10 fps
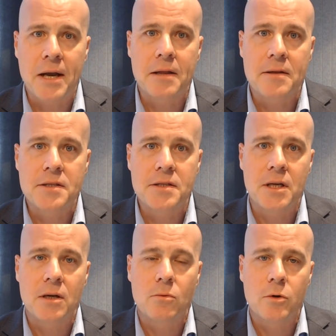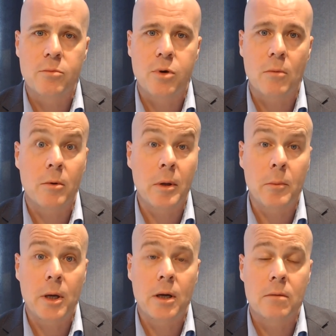under this deal would
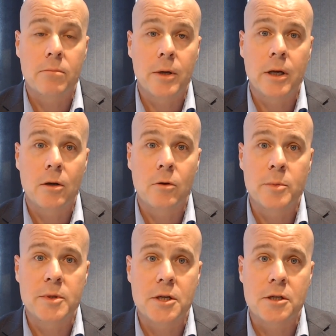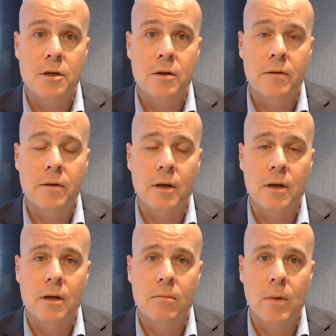probably be in a good position. And I
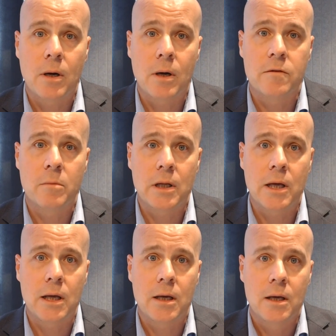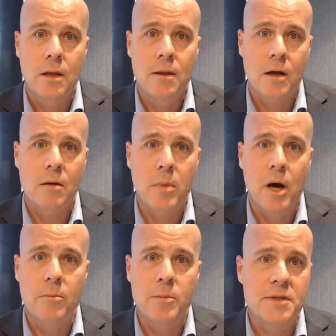think ultimately the
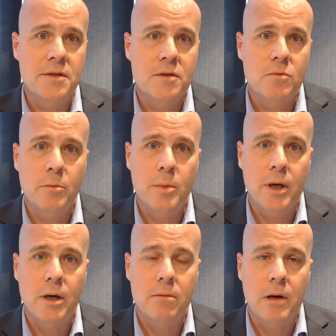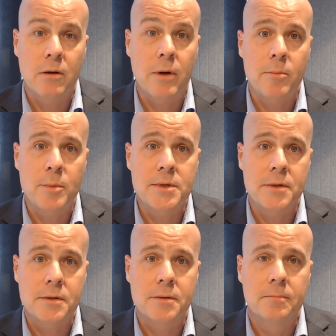combined business would be a great
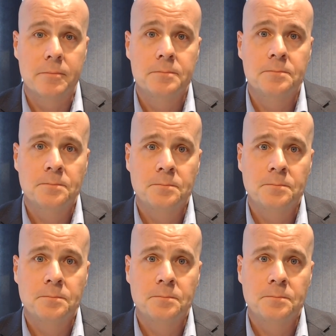business.